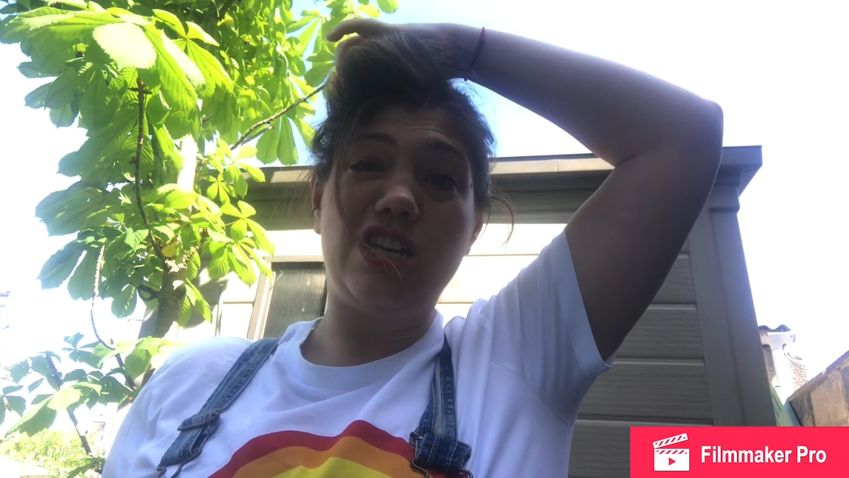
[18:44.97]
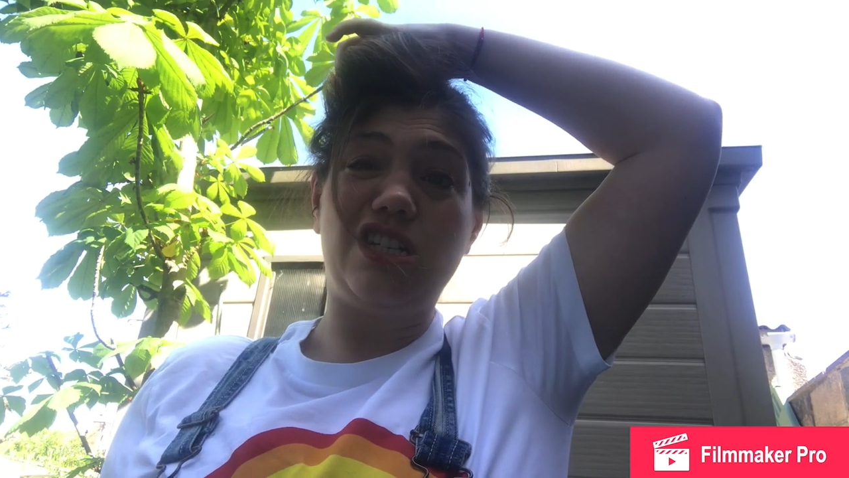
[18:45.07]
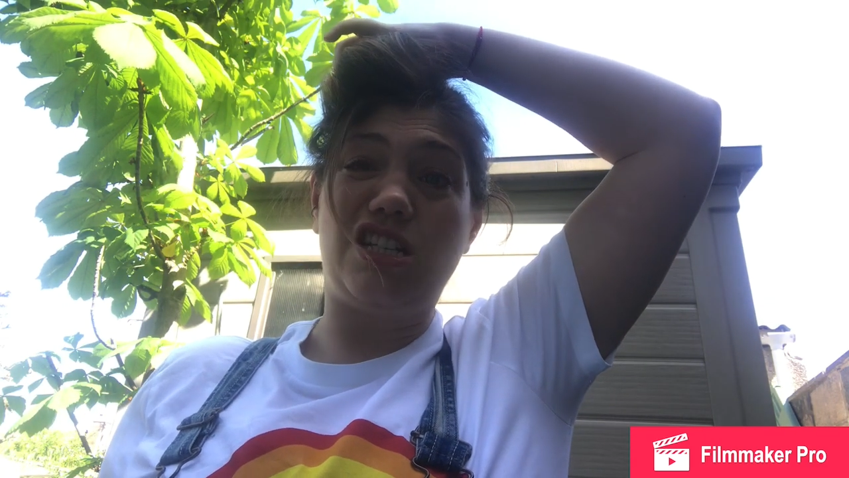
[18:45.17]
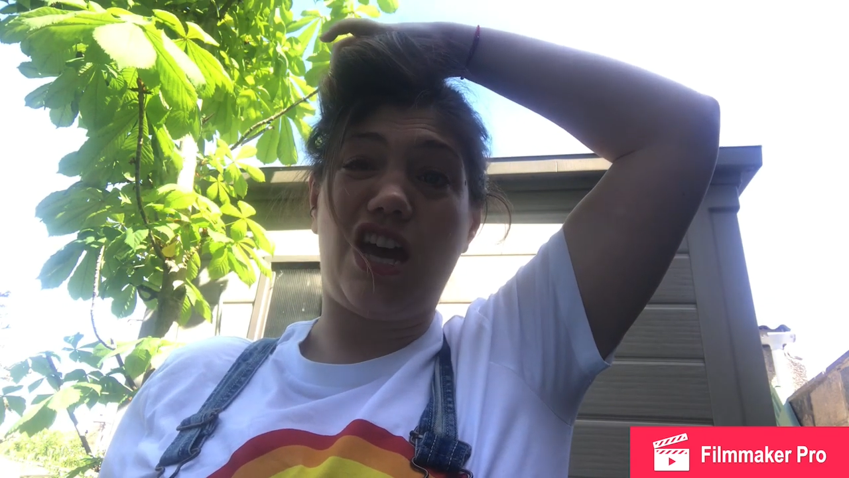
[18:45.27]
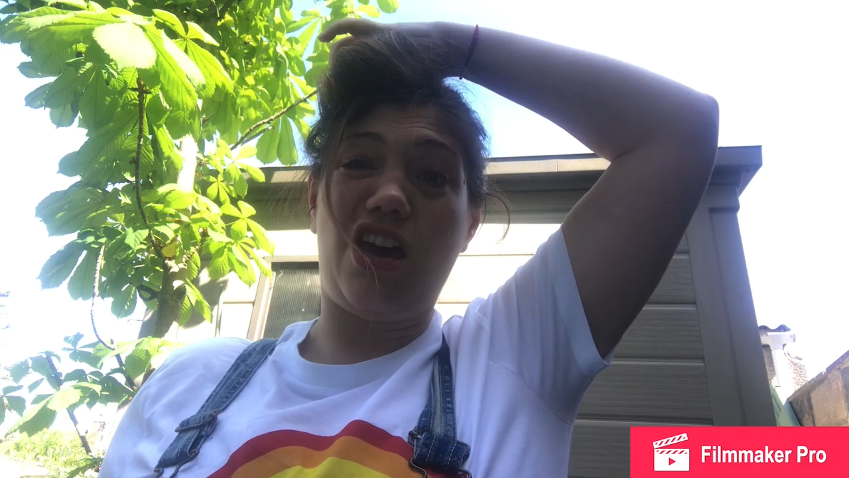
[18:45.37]

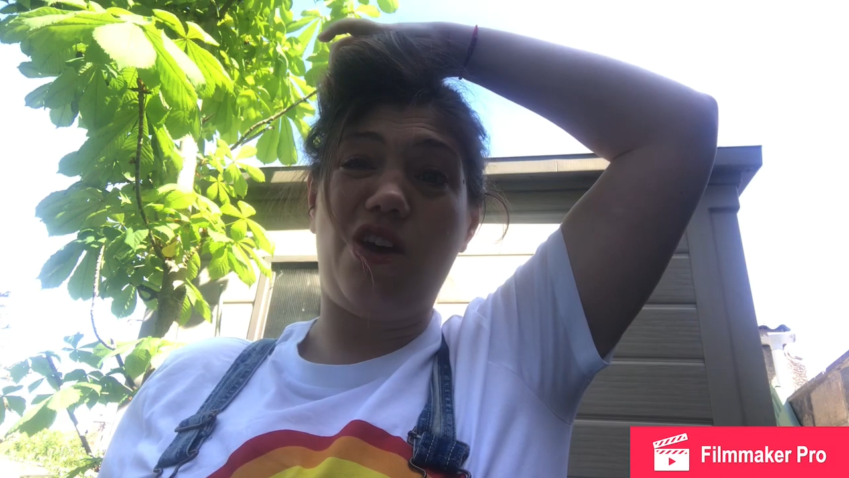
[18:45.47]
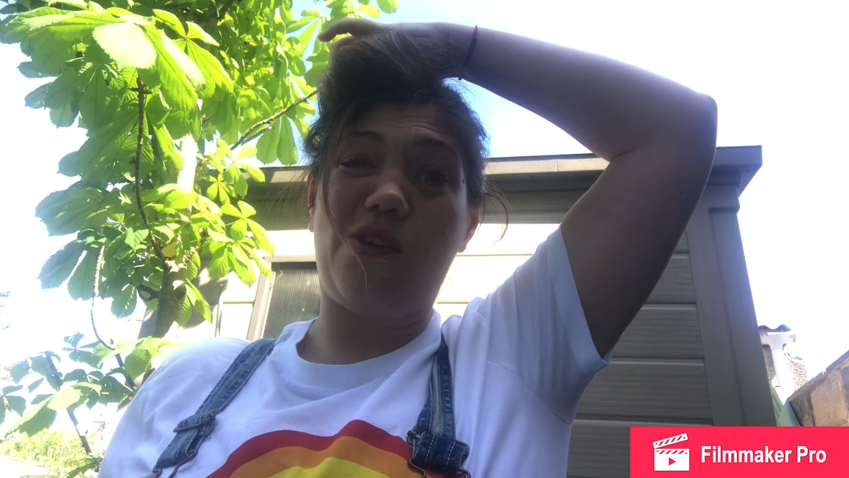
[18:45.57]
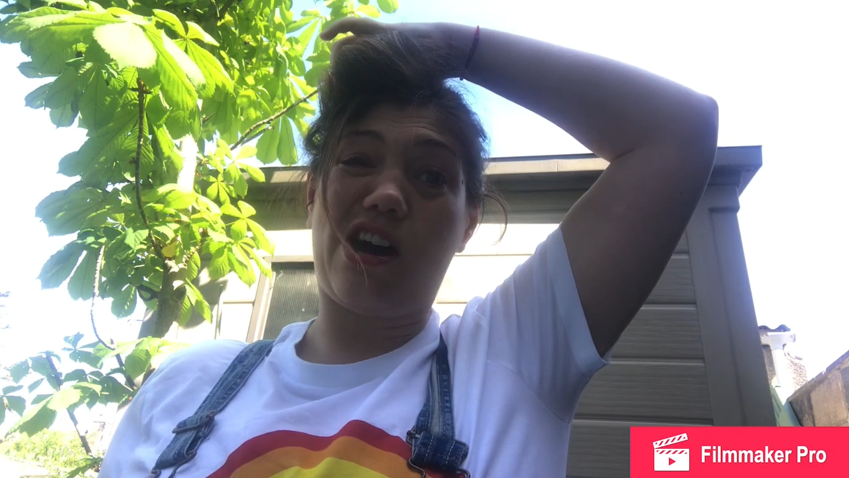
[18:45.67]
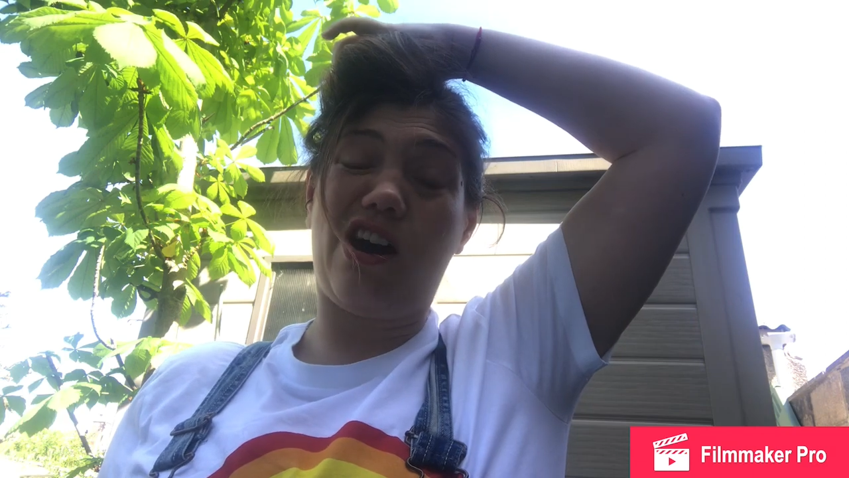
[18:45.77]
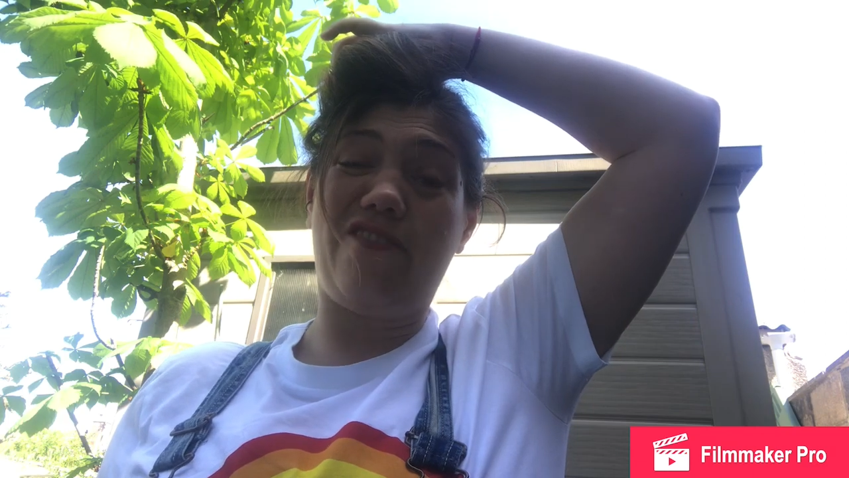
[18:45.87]
so I
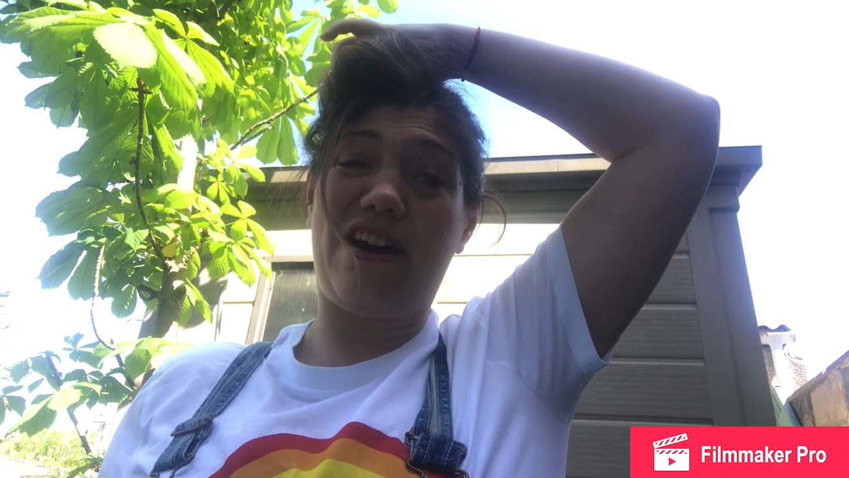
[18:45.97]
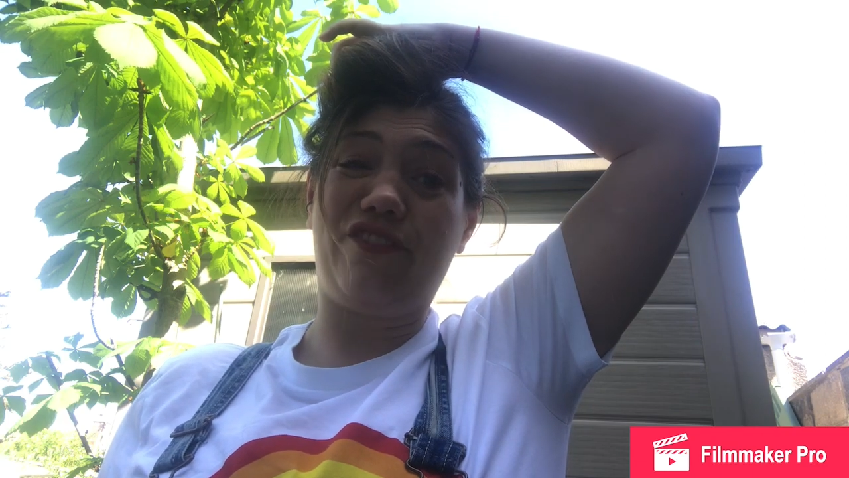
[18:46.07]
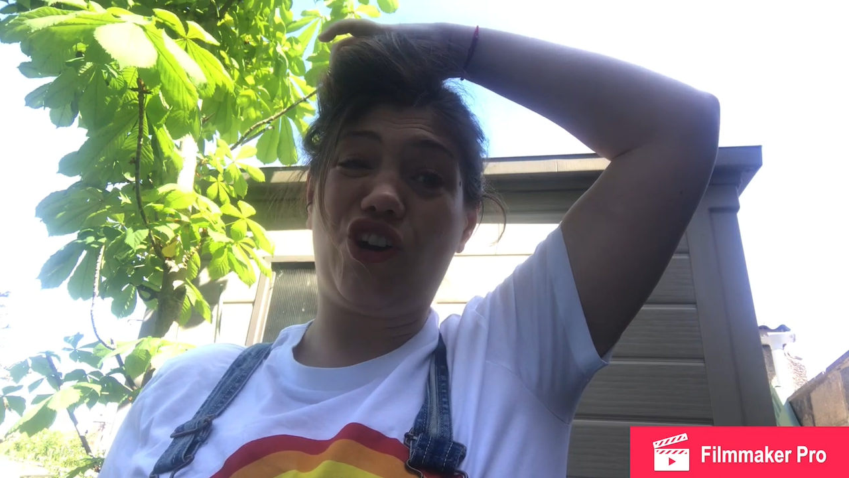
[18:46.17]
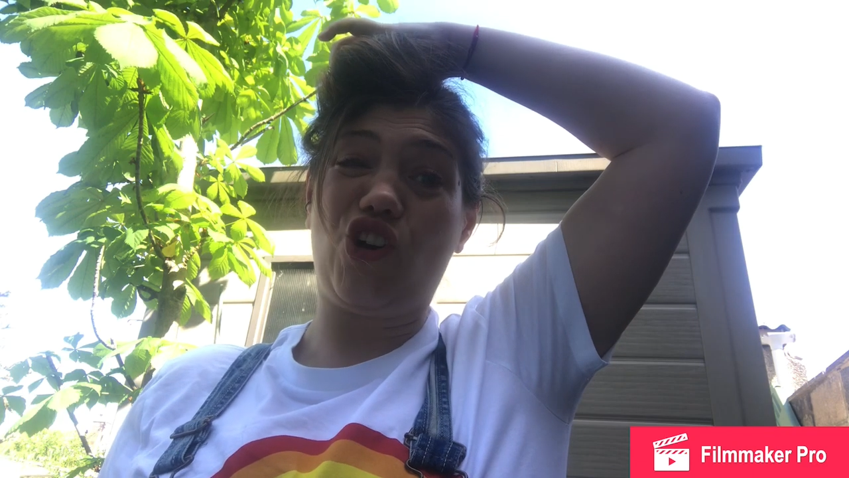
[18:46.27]
kind of haven't